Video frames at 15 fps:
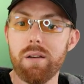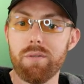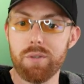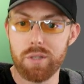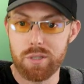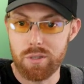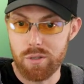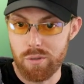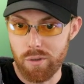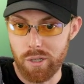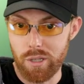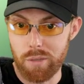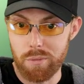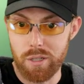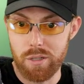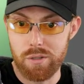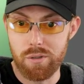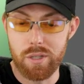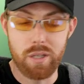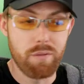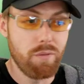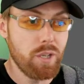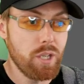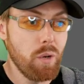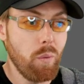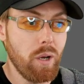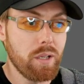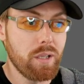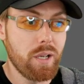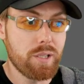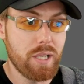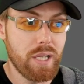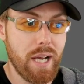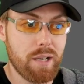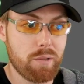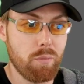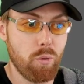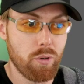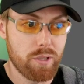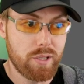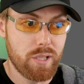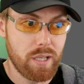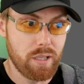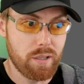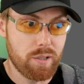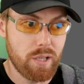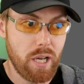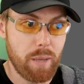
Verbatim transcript: For this tutorial, I'm gonna do the NVIDIA one because it has more settings